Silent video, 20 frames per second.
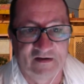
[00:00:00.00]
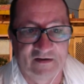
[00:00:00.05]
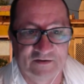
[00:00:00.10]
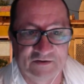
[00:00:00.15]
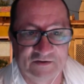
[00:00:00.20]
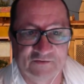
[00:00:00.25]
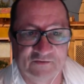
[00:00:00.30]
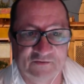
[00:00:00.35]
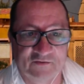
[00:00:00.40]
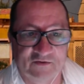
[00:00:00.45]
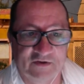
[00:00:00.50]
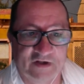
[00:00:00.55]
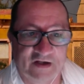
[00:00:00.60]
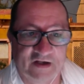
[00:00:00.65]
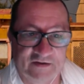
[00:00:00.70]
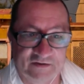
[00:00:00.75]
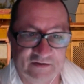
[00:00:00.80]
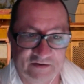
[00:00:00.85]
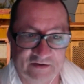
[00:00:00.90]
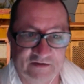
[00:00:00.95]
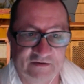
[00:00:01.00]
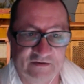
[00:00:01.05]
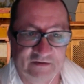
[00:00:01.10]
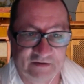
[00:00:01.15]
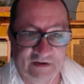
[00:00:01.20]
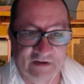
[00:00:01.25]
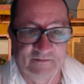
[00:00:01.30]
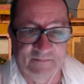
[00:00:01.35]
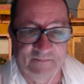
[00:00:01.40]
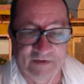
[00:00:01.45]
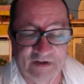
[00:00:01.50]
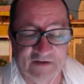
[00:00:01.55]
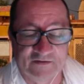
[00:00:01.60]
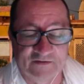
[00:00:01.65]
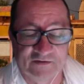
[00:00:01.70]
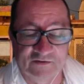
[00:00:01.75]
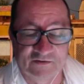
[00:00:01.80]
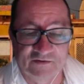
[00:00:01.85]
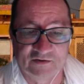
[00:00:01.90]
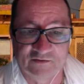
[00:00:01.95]
Chaturdashi, he appears
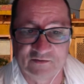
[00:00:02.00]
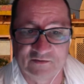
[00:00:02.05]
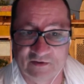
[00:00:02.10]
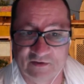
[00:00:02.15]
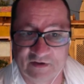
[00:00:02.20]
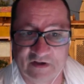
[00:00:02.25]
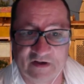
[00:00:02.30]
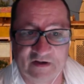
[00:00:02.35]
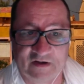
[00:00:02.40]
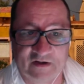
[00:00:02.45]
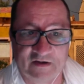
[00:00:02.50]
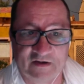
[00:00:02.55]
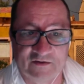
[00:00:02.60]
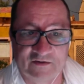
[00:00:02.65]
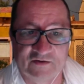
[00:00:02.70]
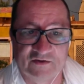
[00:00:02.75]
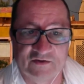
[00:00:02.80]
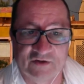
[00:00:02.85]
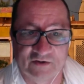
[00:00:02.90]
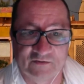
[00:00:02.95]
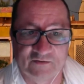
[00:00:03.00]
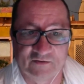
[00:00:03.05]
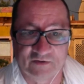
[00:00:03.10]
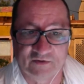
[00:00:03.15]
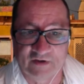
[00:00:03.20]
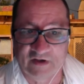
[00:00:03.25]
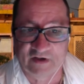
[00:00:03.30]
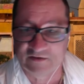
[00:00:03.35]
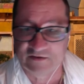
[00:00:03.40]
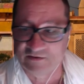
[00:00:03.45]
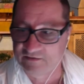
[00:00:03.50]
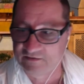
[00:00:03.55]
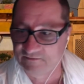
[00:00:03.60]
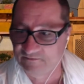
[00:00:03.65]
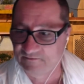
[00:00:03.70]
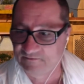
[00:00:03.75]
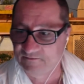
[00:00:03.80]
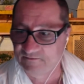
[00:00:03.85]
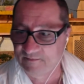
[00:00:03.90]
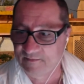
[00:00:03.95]
in Chaturdashi.
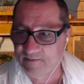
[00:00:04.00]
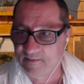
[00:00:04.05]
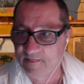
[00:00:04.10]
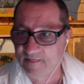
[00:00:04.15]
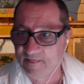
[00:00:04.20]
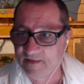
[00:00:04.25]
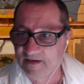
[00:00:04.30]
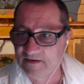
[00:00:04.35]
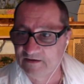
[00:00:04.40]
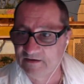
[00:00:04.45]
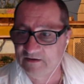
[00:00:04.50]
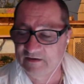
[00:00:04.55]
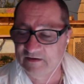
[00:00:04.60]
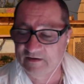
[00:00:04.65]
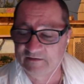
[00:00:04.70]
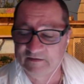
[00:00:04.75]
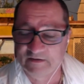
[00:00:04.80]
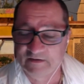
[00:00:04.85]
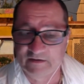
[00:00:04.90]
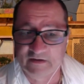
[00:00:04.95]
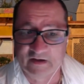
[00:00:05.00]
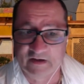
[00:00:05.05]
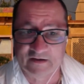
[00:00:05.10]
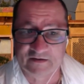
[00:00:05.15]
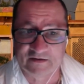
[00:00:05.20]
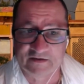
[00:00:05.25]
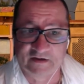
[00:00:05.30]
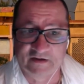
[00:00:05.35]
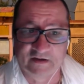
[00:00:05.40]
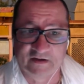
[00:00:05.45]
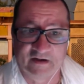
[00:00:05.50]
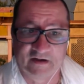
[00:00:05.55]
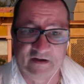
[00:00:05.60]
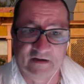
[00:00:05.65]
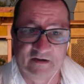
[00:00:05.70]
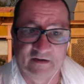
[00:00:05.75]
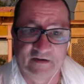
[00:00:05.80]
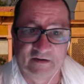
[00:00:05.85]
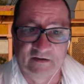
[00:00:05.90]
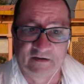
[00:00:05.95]
This is the Narasingha
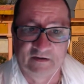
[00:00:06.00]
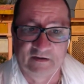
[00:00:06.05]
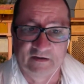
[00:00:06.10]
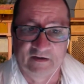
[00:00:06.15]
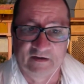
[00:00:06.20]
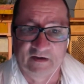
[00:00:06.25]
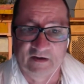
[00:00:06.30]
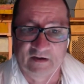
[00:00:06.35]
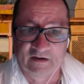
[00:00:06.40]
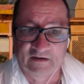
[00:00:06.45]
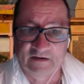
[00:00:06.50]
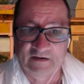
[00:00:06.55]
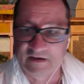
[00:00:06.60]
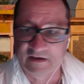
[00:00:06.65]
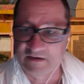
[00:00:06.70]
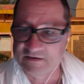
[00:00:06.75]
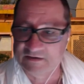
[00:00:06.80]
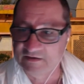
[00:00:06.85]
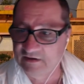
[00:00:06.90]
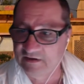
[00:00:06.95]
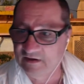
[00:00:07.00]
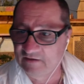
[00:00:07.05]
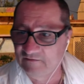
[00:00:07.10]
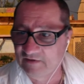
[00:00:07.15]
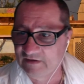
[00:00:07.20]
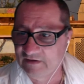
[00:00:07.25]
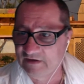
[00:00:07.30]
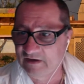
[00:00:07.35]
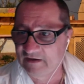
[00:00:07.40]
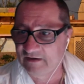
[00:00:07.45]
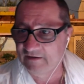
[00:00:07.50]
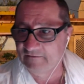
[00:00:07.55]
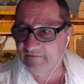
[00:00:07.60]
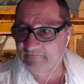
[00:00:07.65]
Avatara.